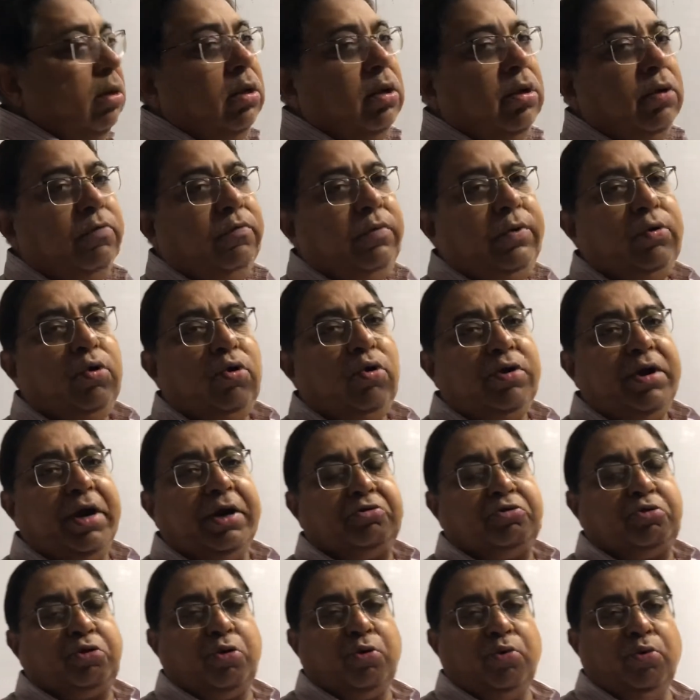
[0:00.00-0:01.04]
we don't
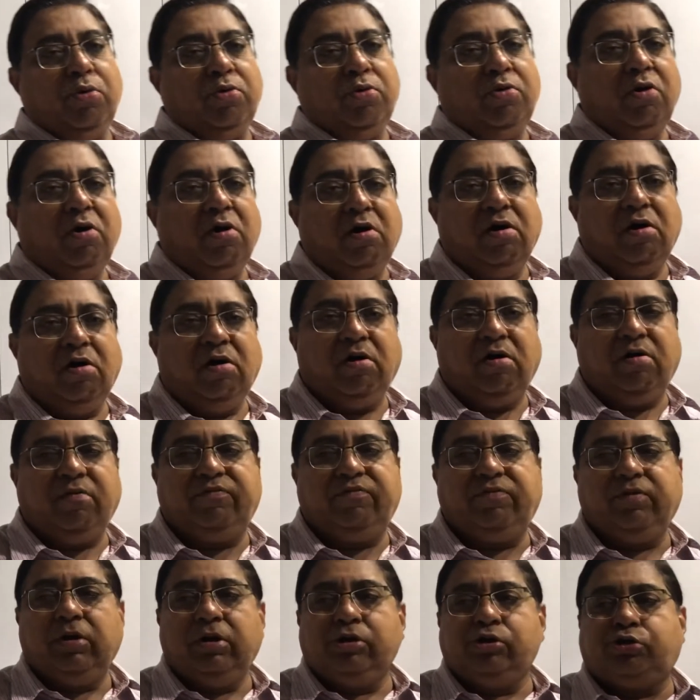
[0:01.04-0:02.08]
get thrown
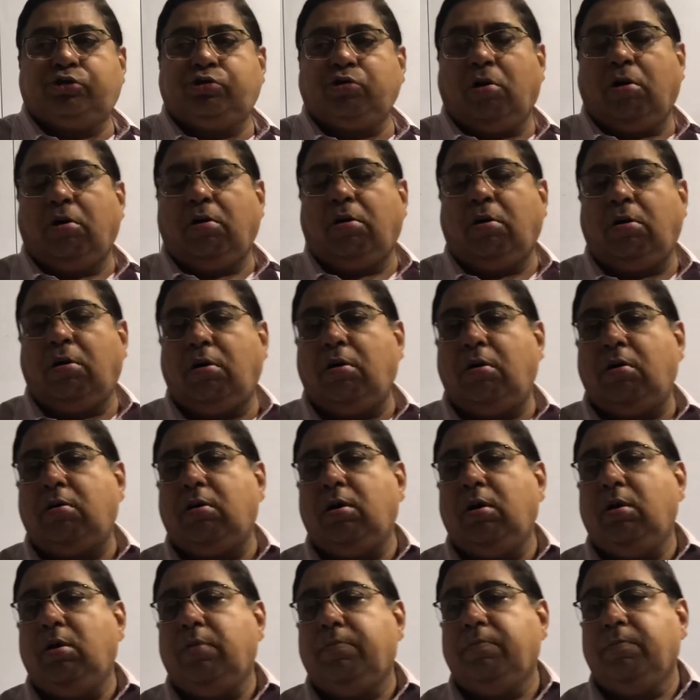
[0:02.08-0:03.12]
off, shock,
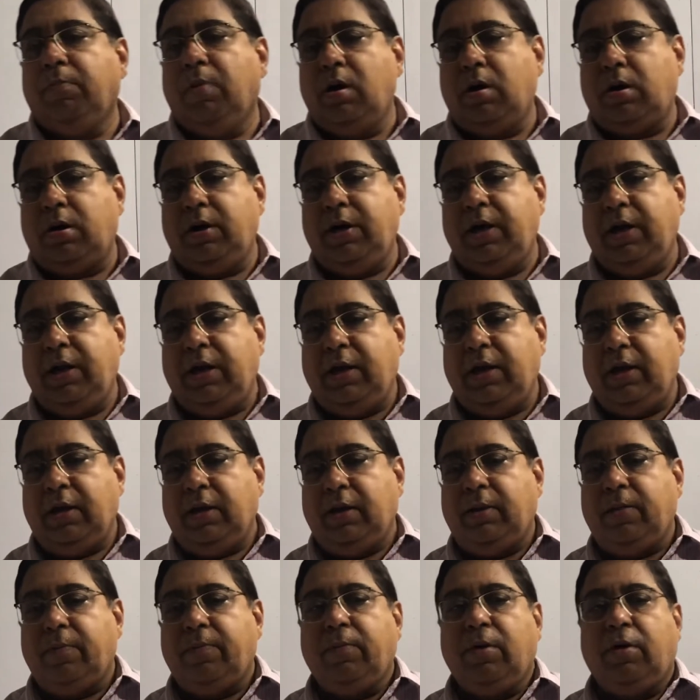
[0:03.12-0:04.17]

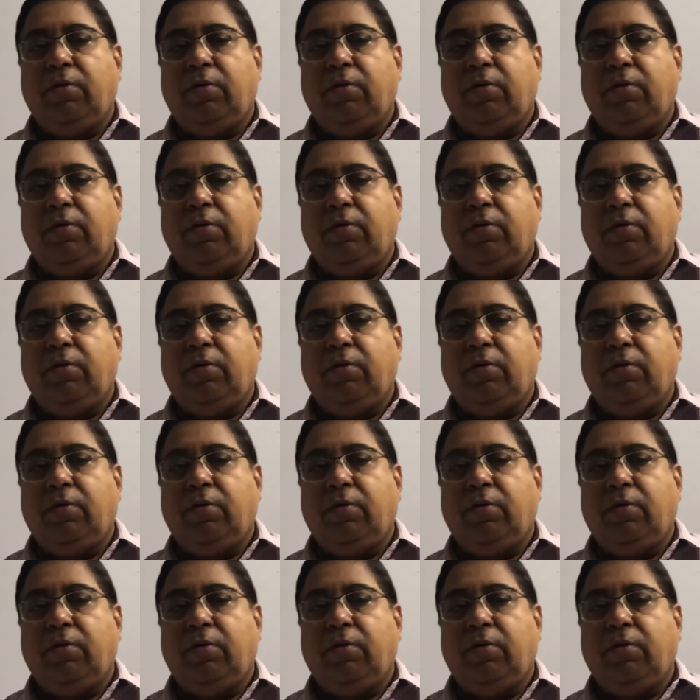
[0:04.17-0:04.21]
burning.